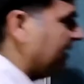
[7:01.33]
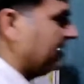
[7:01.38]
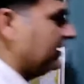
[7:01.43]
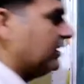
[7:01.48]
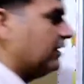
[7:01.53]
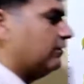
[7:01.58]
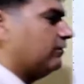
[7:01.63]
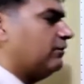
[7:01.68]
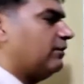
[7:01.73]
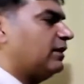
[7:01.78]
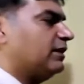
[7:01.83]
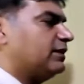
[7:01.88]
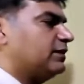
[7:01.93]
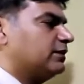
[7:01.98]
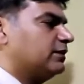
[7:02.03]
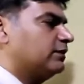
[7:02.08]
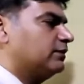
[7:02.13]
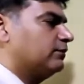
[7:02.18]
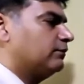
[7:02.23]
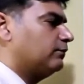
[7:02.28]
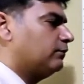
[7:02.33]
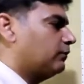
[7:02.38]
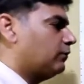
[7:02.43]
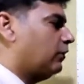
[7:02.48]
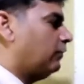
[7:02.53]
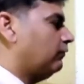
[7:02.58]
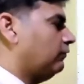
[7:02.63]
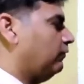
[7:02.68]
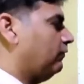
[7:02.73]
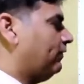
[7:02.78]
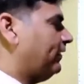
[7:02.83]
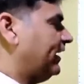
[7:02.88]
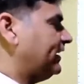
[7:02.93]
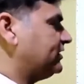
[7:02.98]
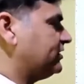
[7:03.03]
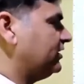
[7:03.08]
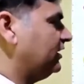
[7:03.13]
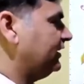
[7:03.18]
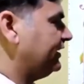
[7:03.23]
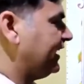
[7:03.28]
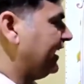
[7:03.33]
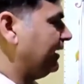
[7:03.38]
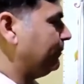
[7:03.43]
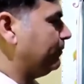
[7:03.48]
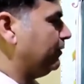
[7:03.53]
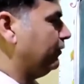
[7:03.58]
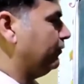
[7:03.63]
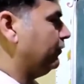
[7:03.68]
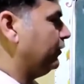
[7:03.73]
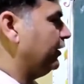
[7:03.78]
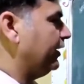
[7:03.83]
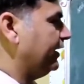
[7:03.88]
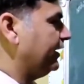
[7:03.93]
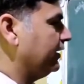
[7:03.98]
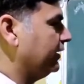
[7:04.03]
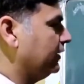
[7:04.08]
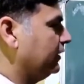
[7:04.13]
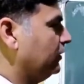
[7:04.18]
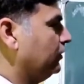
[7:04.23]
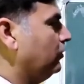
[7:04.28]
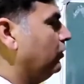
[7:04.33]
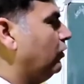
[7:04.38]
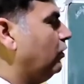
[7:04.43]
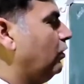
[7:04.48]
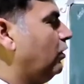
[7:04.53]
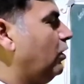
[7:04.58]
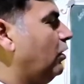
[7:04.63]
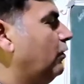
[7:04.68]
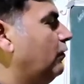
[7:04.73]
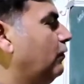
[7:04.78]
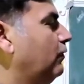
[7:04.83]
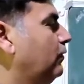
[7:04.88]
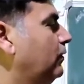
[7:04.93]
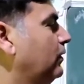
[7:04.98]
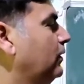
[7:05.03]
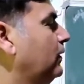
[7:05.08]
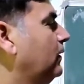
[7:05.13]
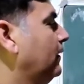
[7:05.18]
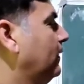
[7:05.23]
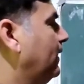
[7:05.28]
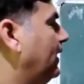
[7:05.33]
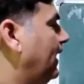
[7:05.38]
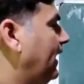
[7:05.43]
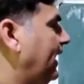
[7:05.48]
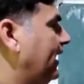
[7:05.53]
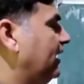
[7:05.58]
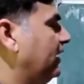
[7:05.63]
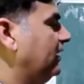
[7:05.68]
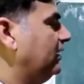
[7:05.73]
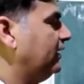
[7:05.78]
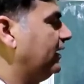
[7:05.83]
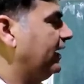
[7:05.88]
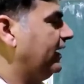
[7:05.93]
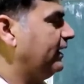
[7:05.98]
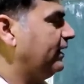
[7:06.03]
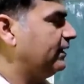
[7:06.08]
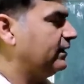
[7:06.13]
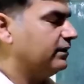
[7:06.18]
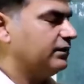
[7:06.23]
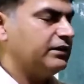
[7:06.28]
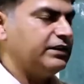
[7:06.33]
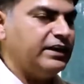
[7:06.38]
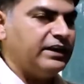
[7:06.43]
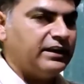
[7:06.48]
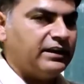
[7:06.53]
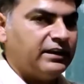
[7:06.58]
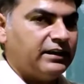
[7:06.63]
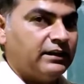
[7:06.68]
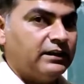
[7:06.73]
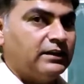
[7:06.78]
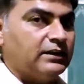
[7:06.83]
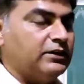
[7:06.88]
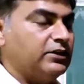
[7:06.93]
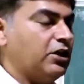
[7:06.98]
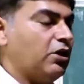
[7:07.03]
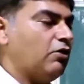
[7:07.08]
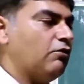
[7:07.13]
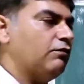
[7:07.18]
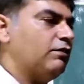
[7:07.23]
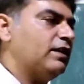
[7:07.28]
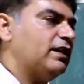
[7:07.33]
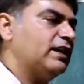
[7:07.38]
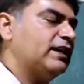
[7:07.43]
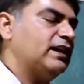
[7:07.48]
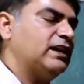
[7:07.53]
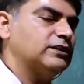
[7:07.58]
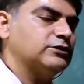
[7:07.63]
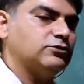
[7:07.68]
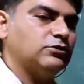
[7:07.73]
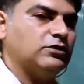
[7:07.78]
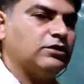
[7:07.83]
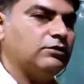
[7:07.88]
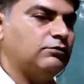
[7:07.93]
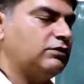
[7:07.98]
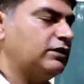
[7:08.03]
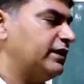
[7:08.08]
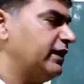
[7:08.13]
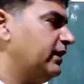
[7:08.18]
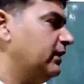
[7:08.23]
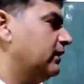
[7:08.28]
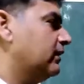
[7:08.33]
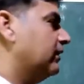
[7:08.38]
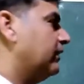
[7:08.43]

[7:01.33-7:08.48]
can convert from fractional type of unit of angle in degree. Now we can also convert in